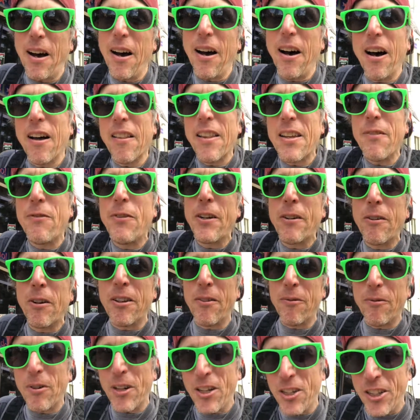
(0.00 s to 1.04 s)
I'll leave you
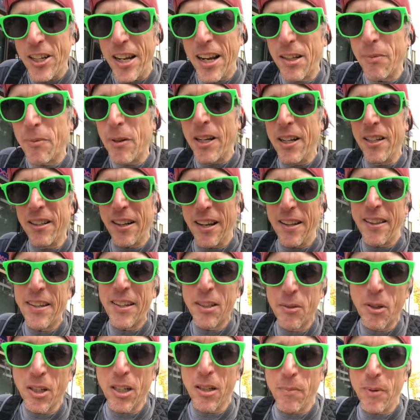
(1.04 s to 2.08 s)
what, what J S means. I think it's
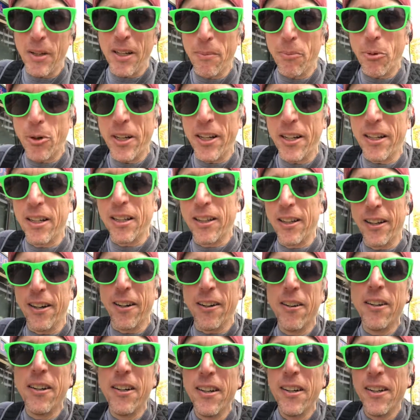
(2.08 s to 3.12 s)
going to be pretty clear
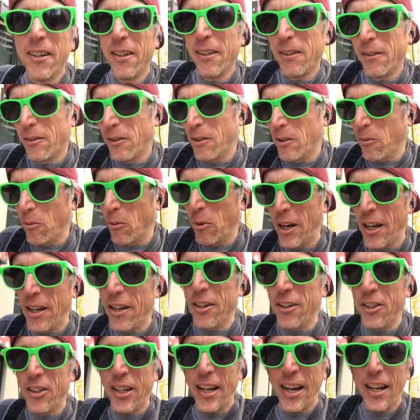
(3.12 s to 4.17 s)

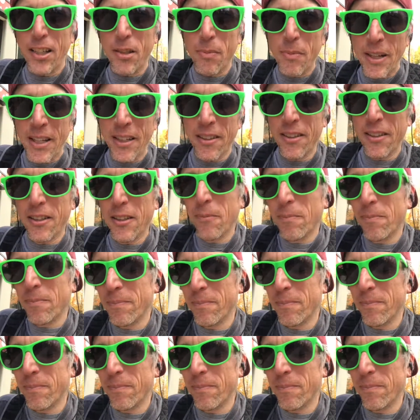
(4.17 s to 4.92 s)
what J S means.